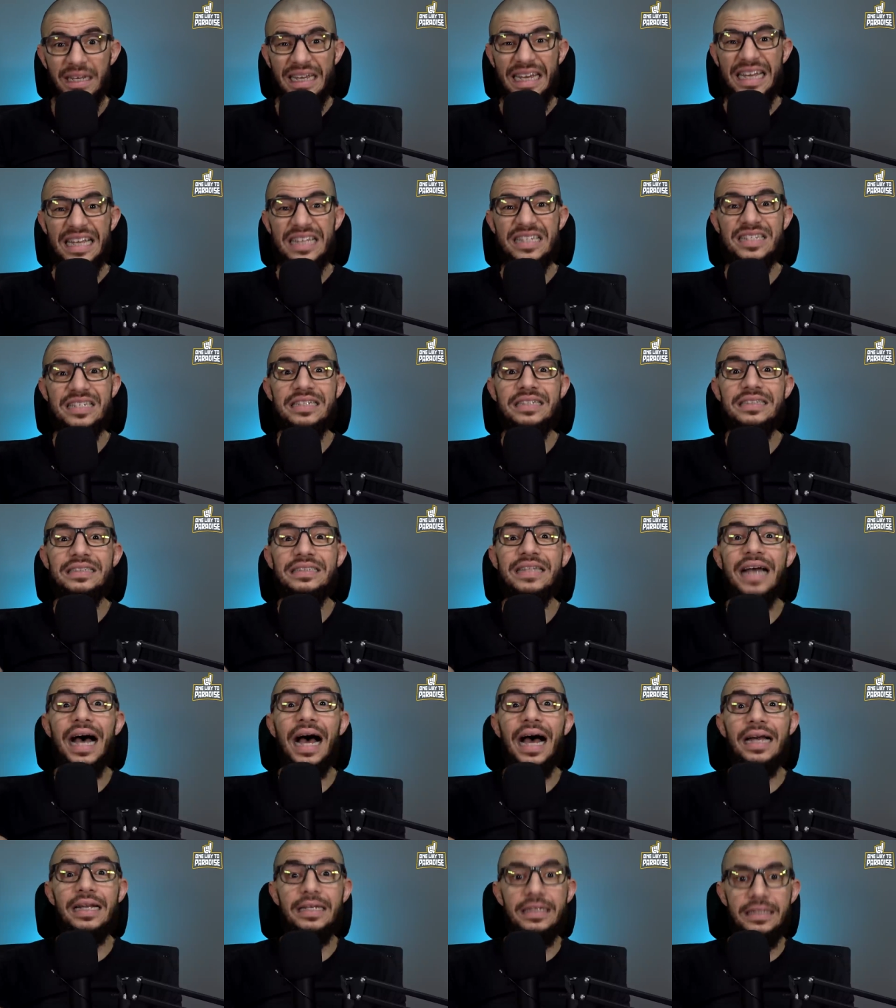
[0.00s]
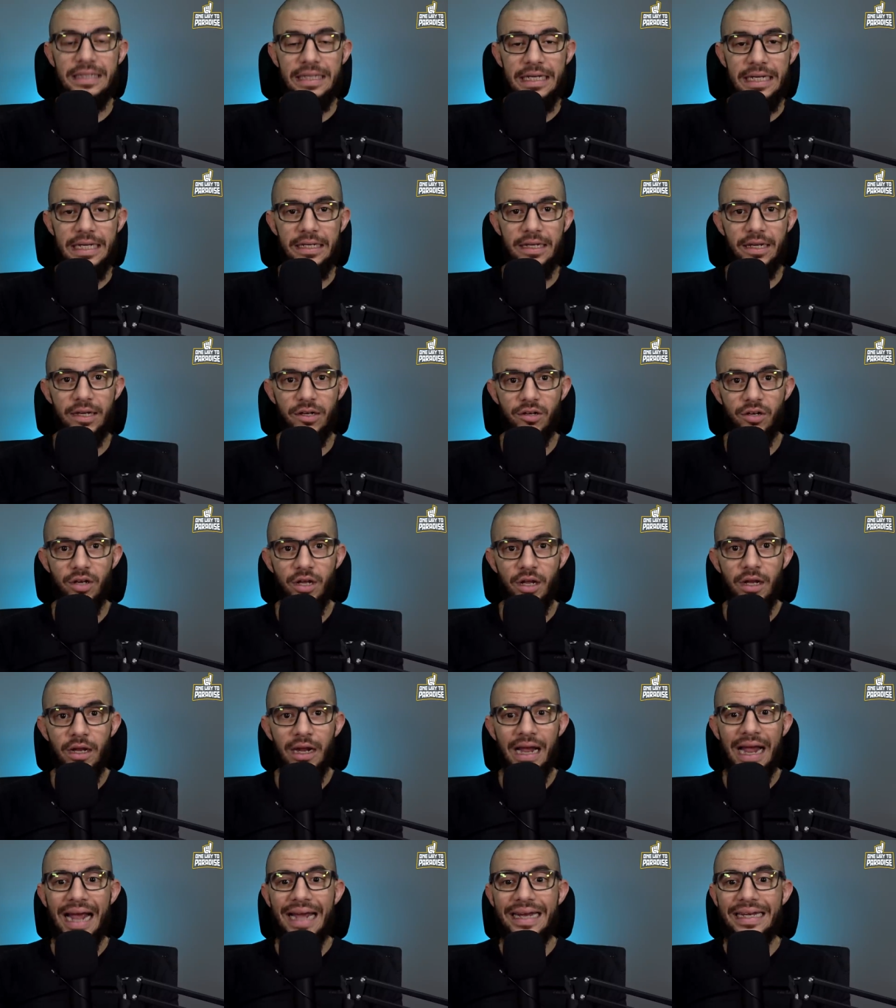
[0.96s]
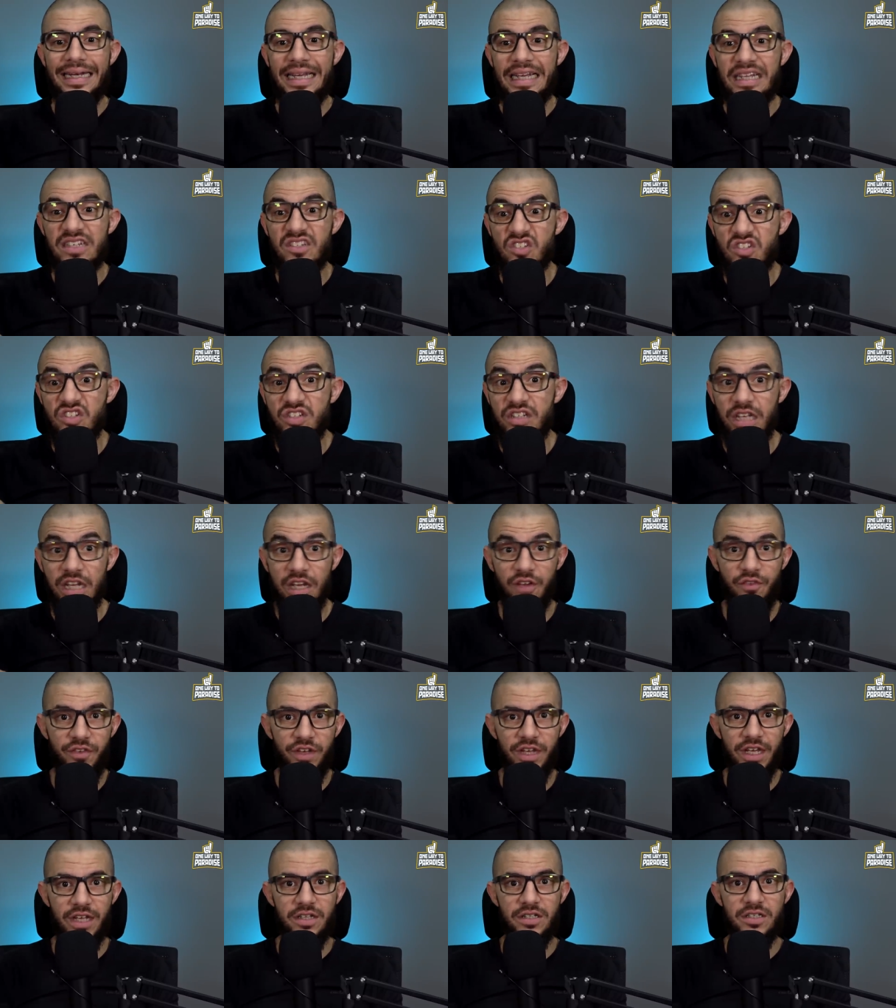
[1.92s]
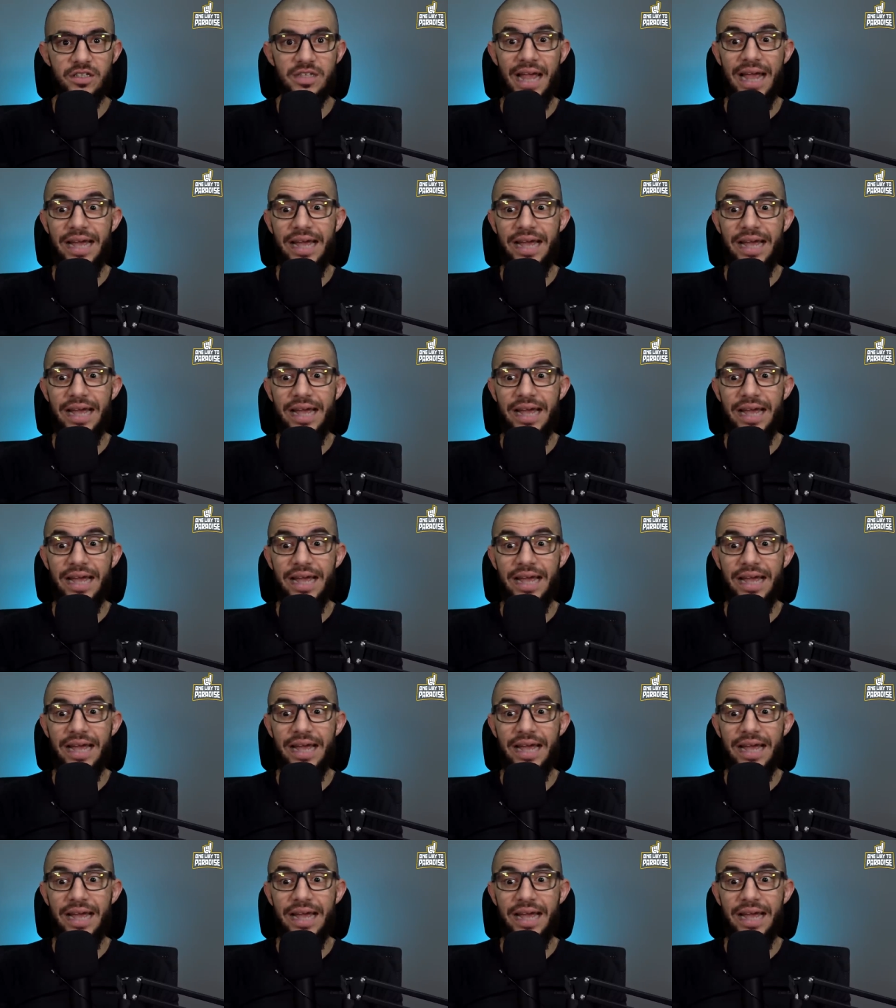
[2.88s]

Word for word: is not needed and is deviance